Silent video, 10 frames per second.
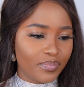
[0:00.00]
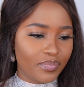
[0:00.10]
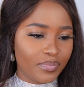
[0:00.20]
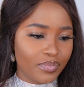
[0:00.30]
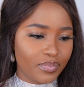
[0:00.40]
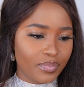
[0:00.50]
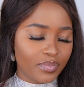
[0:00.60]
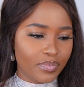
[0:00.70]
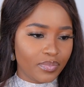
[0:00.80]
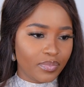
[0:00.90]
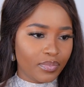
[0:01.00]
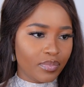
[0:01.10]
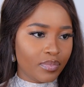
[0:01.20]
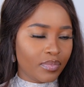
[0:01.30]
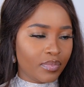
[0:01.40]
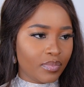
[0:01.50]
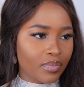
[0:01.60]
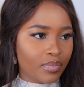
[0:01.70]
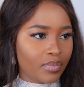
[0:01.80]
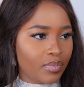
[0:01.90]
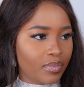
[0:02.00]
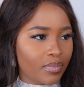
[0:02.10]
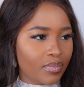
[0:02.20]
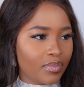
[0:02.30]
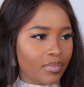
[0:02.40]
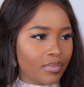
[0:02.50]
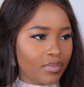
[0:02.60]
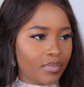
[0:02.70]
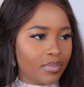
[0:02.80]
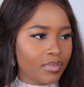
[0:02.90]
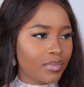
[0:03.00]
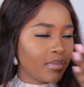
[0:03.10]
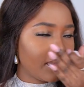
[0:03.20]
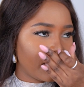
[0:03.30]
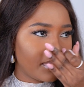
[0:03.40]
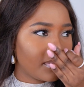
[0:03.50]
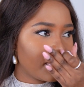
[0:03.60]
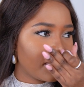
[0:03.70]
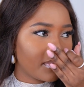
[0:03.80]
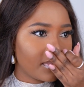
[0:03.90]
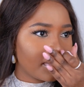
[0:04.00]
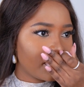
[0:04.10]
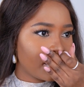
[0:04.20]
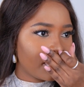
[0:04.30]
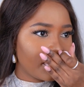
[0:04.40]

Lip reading: Nobody speaks.